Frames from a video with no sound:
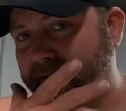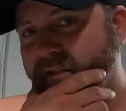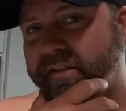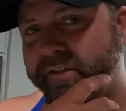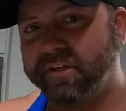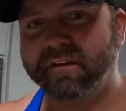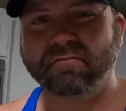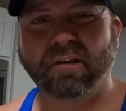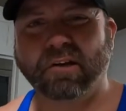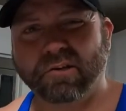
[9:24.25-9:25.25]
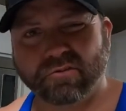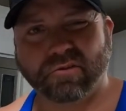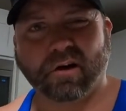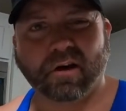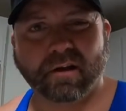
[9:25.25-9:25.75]
it gets itchy,
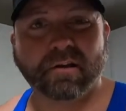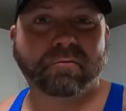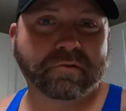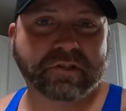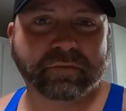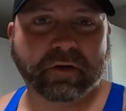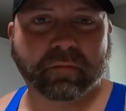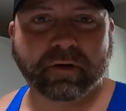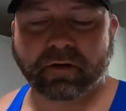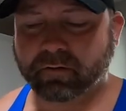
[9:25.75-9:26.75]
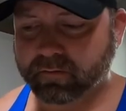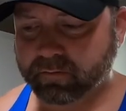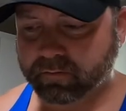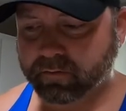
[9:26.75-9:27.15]
dry, you want it to smell better?